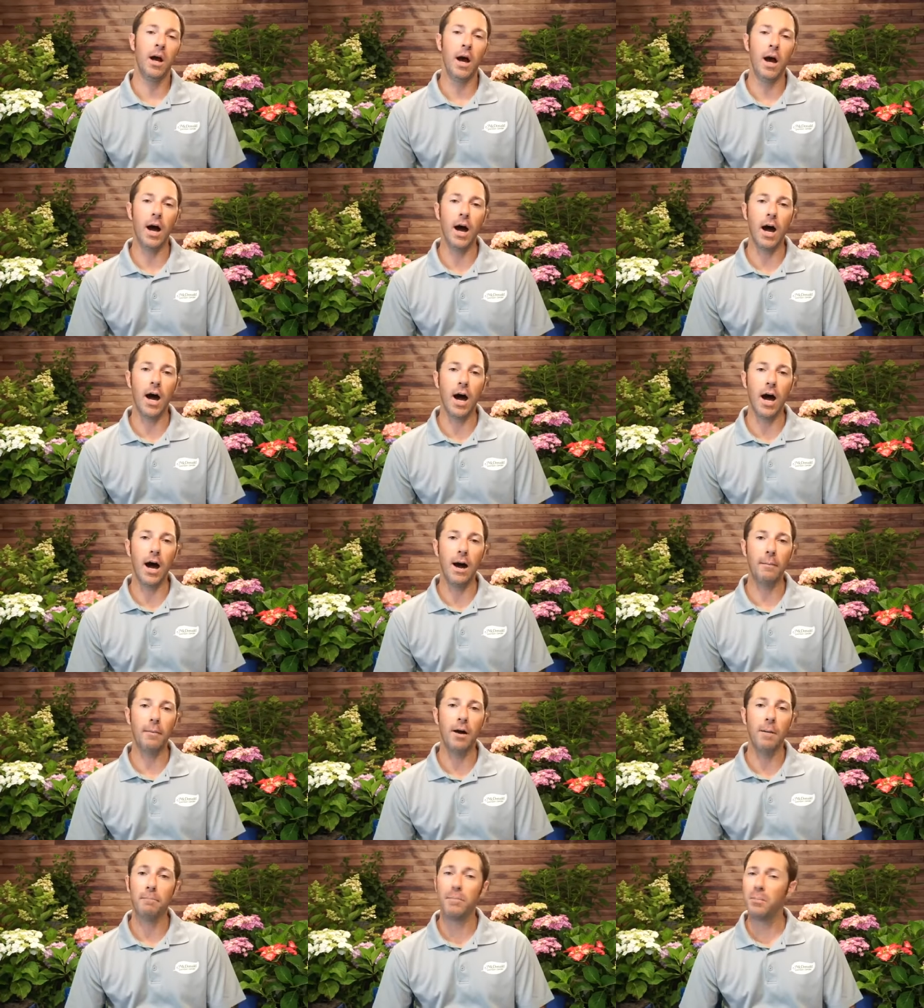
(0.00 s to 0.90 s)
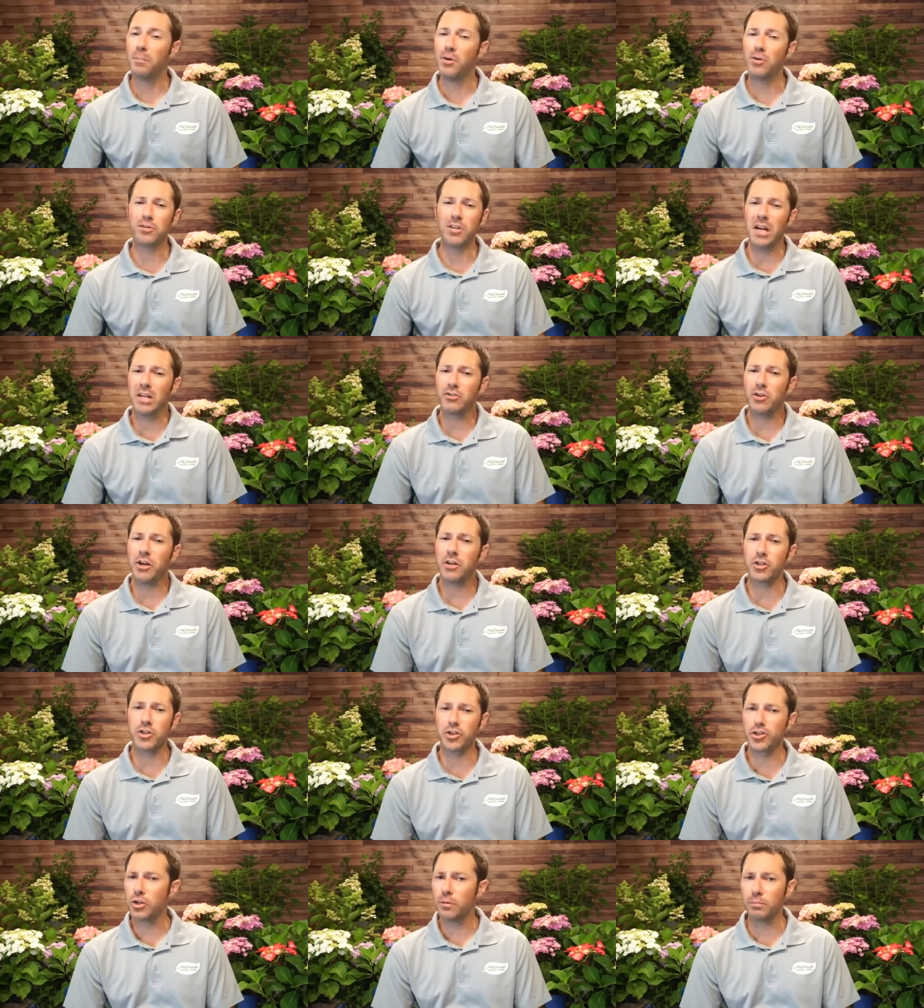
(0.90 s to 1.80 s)
Um, but most
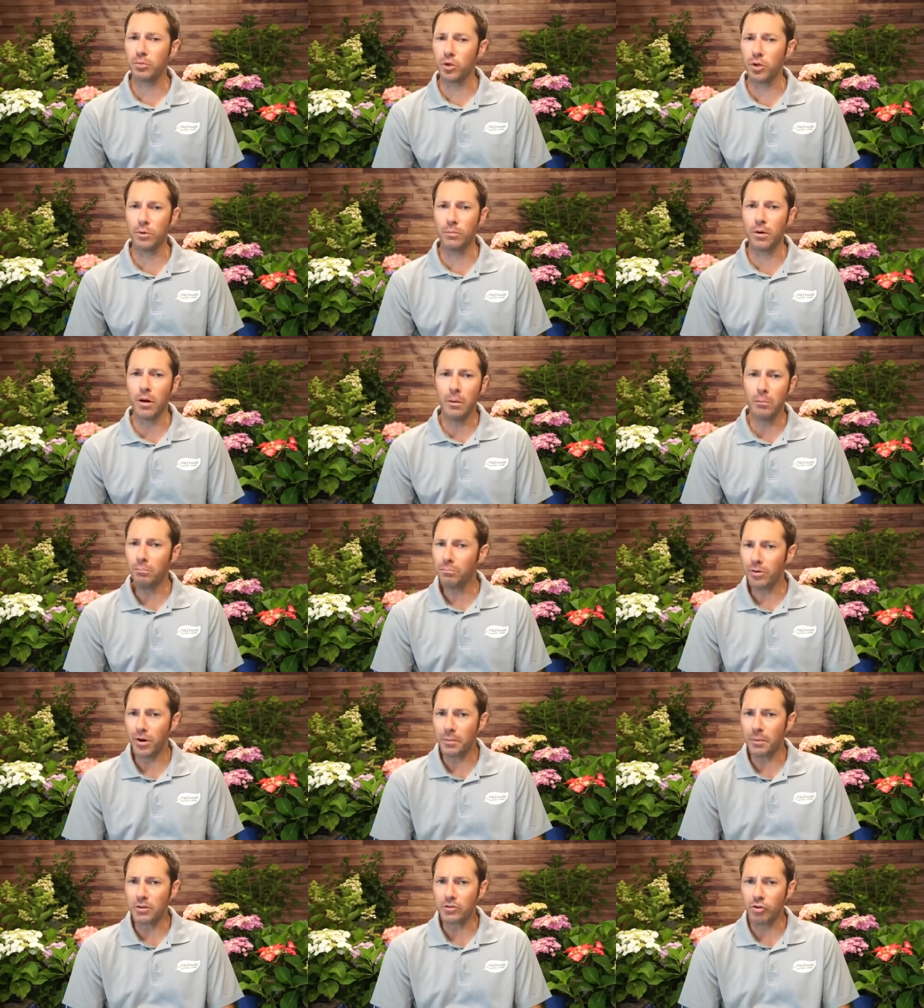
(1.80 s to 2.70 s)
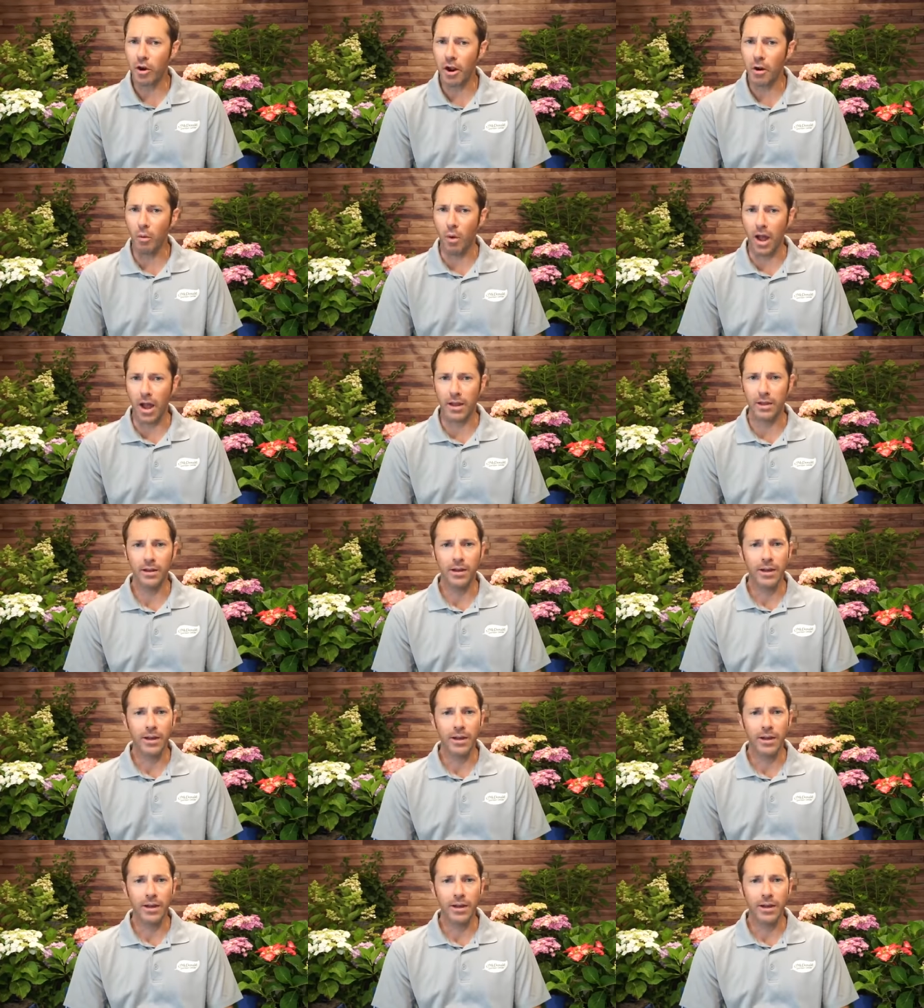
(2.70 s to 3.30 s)
hydrangeas should bloom pretty much right away.